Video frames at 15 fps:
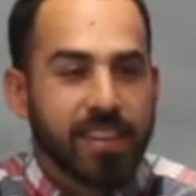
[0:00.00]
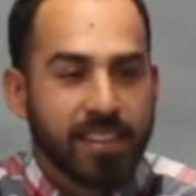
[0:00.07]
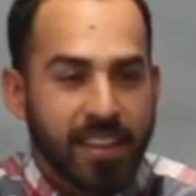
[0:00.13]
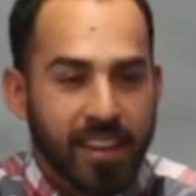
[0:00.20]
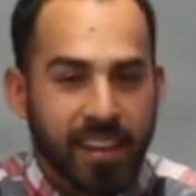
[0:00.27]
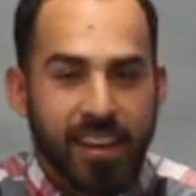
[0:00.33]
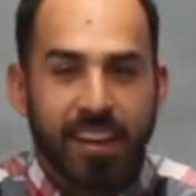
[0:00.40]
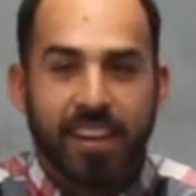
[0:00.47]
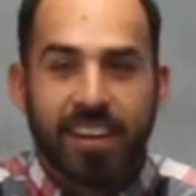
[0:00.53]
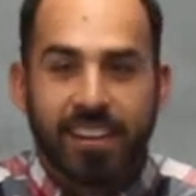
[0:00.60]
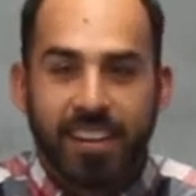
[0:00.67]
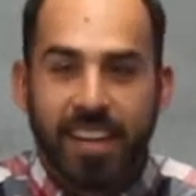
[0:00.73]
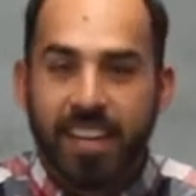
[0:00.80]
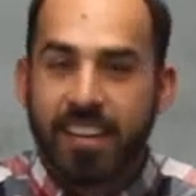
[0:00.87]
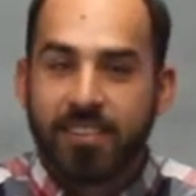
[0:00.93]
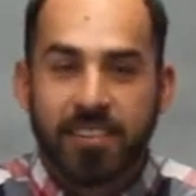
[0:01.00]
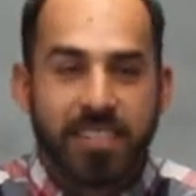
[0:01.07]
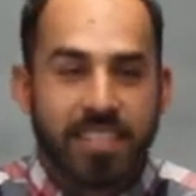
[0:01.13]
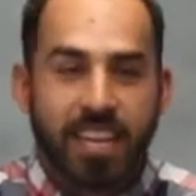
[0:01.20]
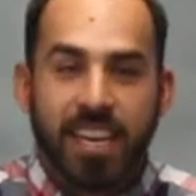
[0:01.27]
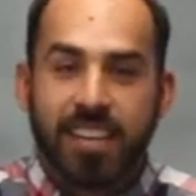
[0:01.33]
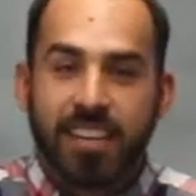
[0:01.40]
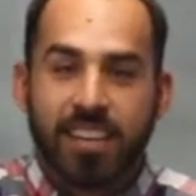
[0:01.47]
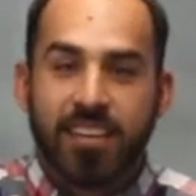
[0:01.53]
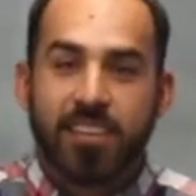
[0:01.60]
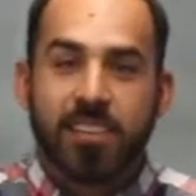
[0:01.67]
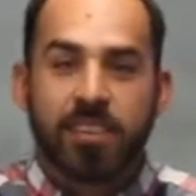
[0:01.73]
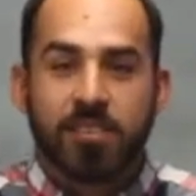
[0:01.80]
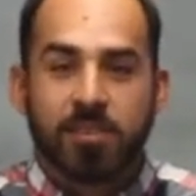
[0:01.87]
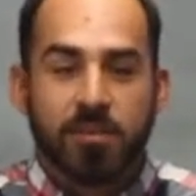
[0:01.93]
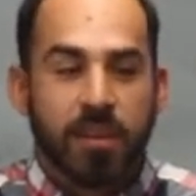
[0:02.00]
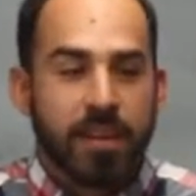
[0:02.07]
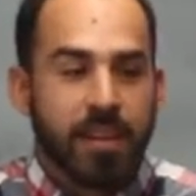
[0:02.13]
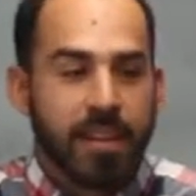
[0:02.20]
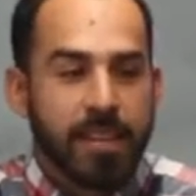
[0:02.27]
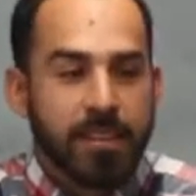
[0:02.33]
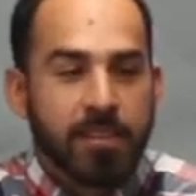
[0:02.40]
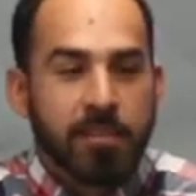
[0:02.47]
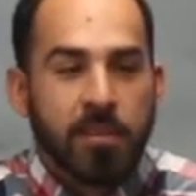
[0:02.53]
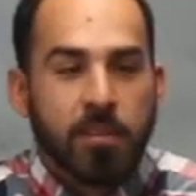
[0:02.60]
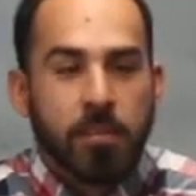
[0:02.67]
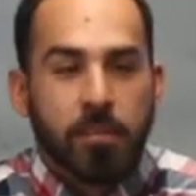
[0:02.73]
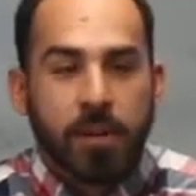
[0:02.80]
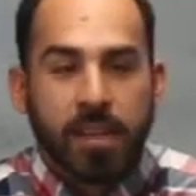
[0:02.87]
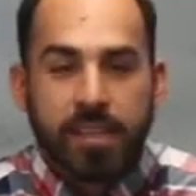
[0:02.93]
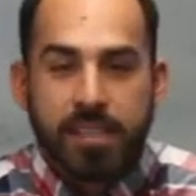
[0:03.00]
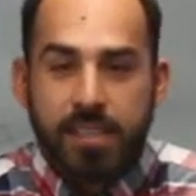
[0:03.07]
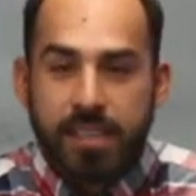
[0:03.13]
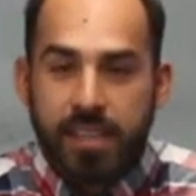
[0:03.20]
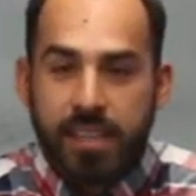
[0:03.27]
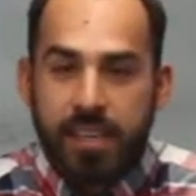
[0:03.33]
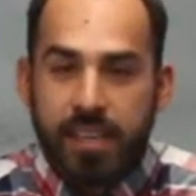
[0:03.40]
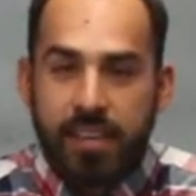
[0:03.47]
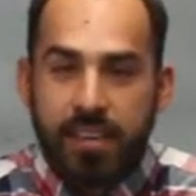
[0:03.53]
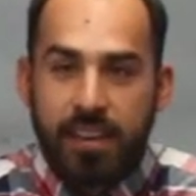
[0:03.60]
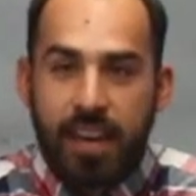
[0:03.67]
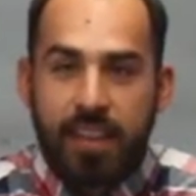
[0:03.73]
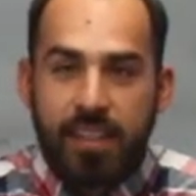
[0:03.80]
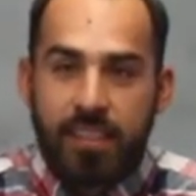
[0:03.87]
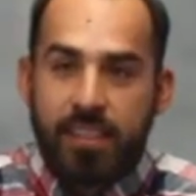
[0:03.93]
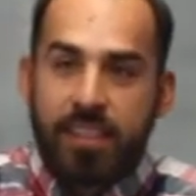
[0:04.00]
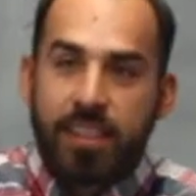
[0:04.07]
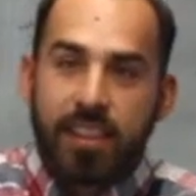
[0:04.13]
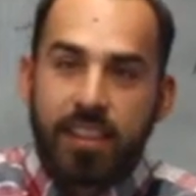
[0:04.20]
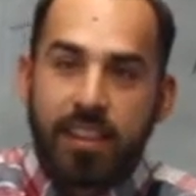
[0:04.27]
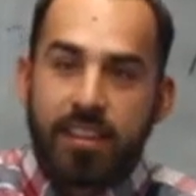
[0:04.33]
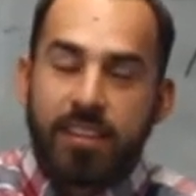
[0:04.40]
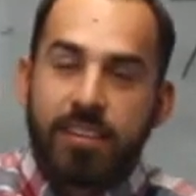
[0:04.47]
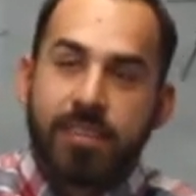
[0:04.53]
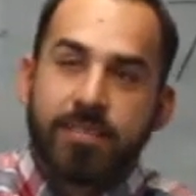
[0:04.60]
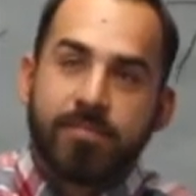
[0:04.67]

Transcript: Yeah, and it would say, you know, there's, but the I, the,